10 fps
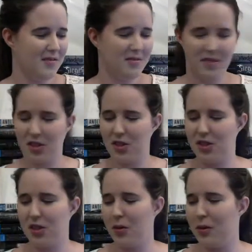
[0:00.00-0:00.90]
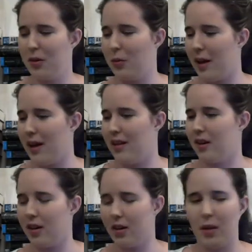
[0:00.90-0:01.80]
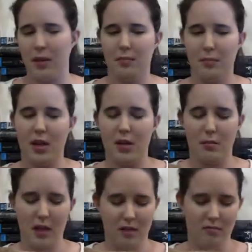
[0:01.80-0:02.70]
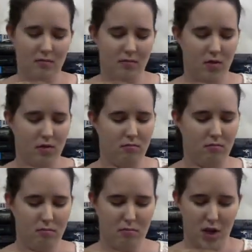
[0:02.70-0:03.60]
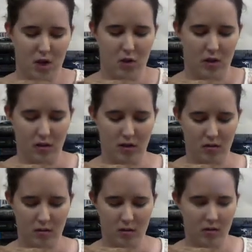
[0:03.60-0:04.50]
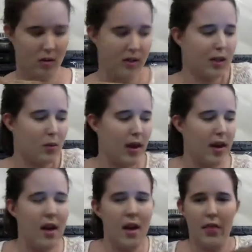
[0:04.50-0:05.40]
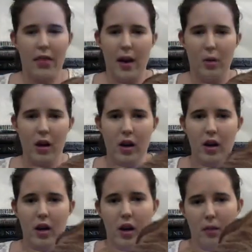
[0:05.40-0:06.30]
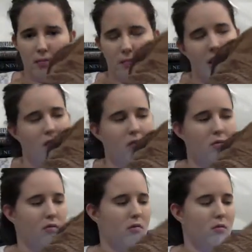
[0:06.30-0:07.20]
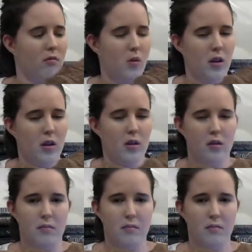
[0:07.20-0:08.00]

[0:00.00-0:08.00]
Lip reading: You're so in the way, dog. Come on, pick it, make a choice. This way? That way, up, down, forward.